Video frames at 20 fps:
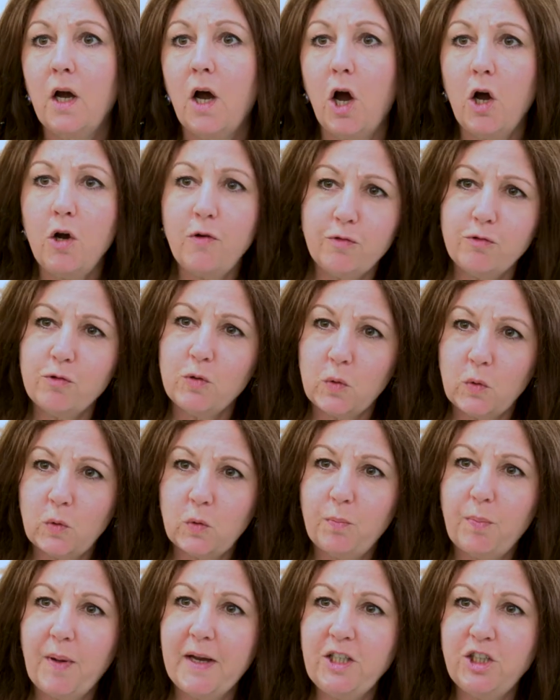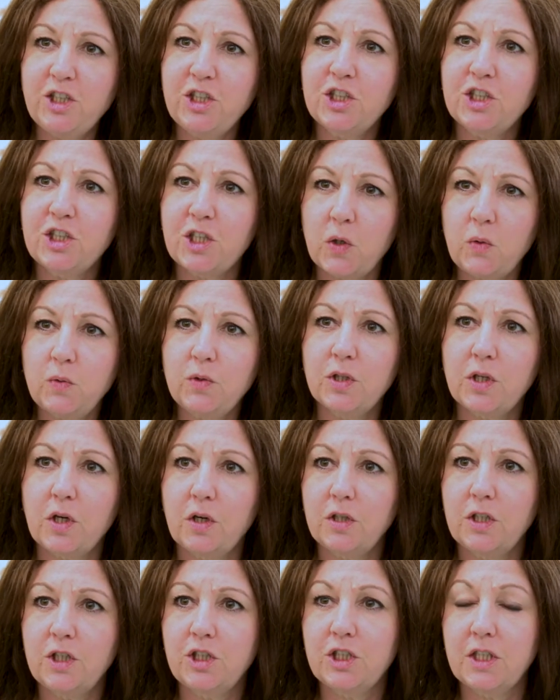Overall, patients told the
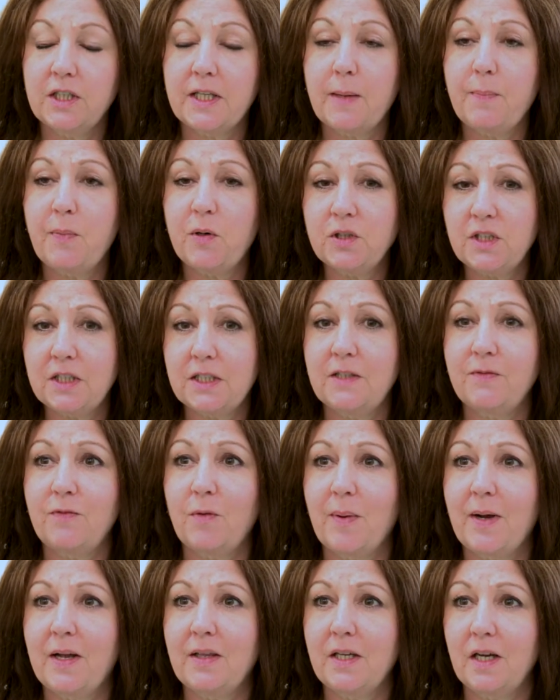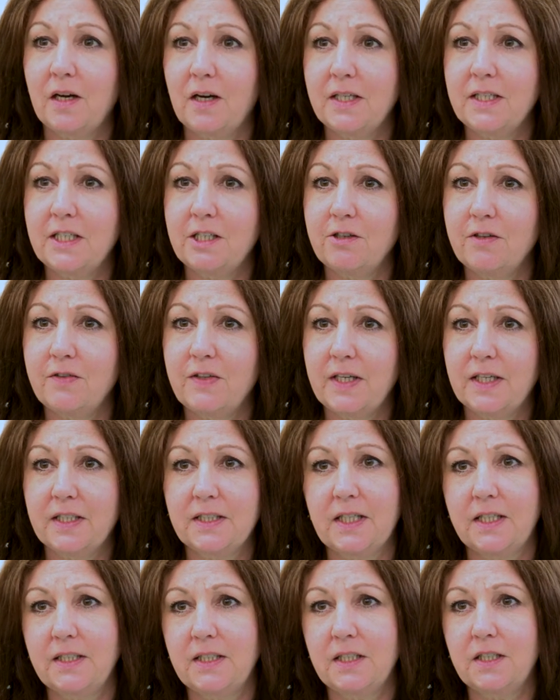college that they're positive about the idea of the
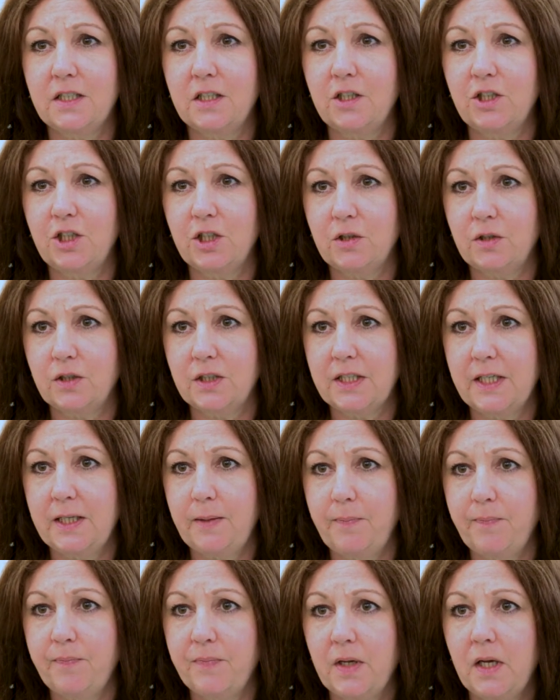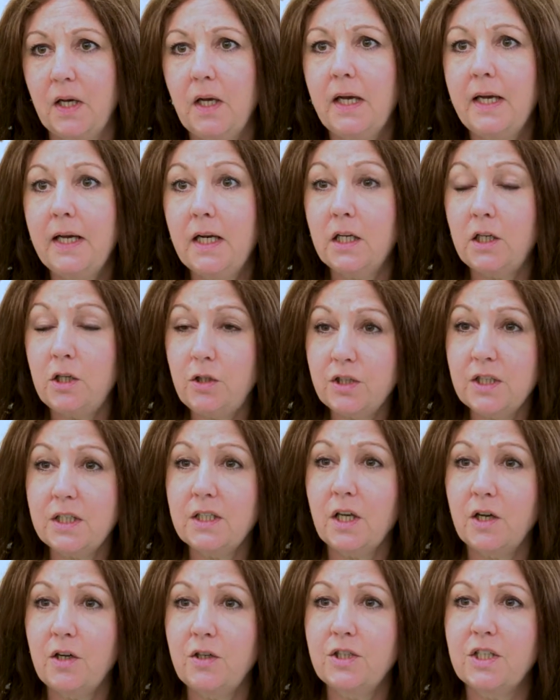extended surgical team, including
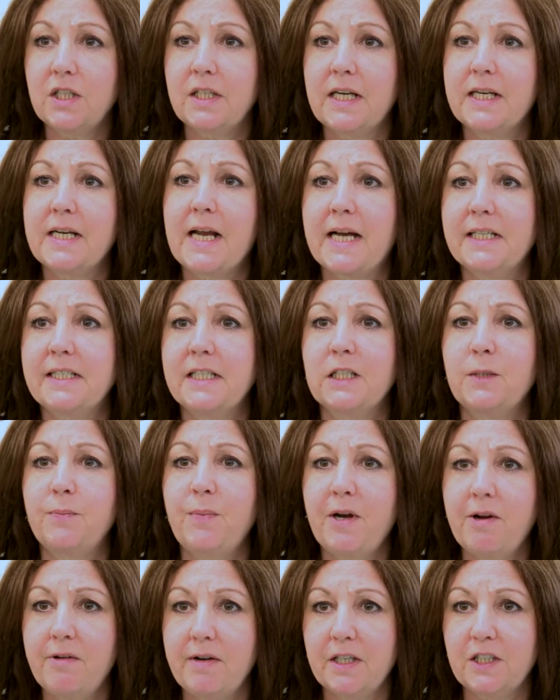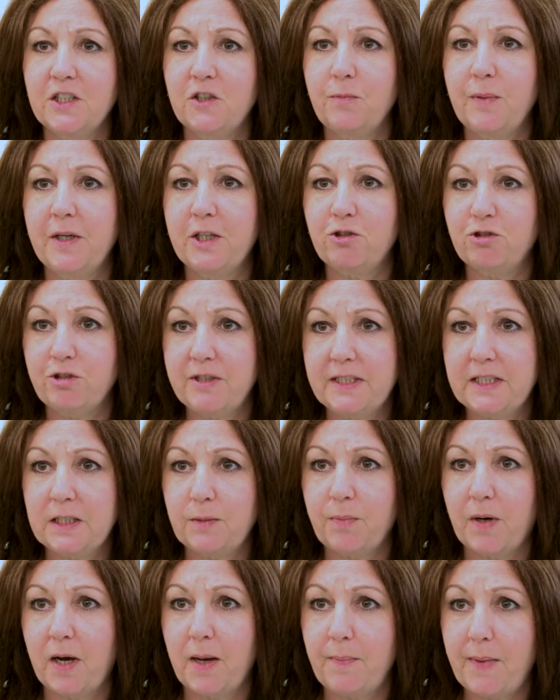those that had had experience of being treated
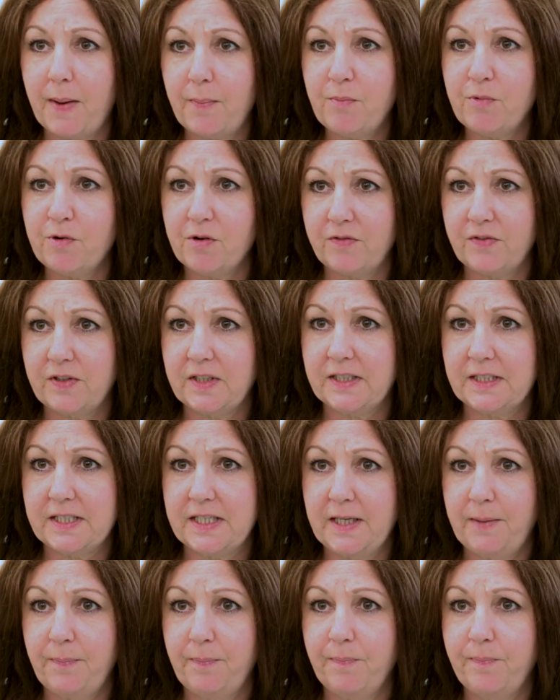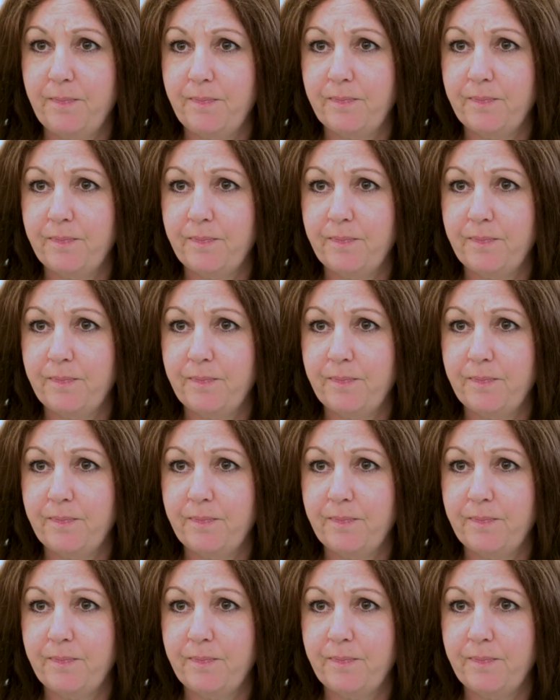by a member of the team.